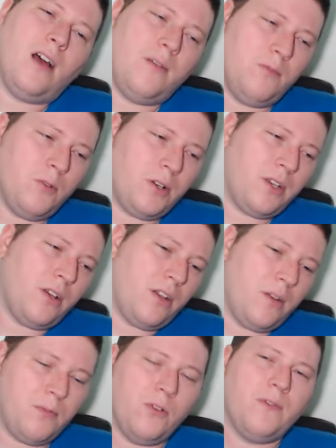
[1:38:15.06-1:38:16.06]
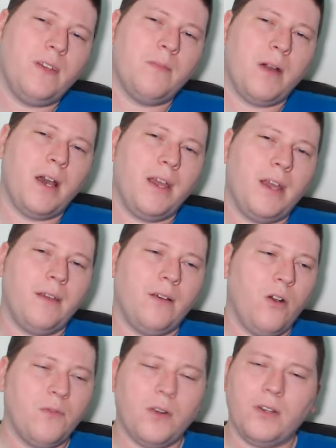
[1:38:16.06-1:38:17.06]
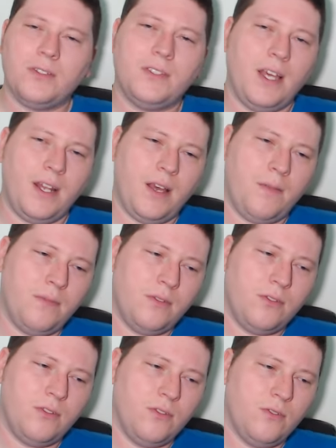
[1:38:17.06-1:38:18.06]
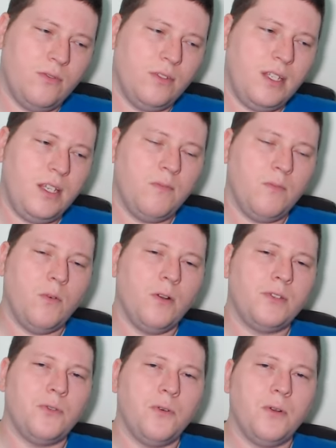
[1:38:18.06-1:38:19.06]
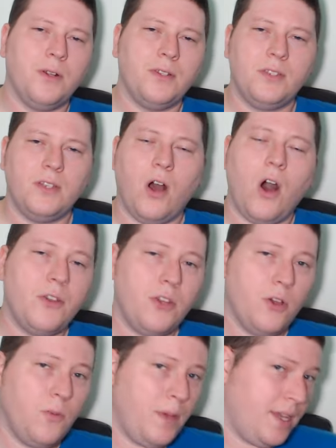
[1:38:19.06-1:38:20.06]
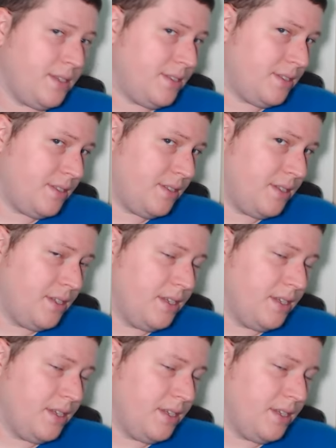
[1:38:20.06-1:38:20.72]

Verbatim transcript: working on improving my overall setup to lean more towards an audio-based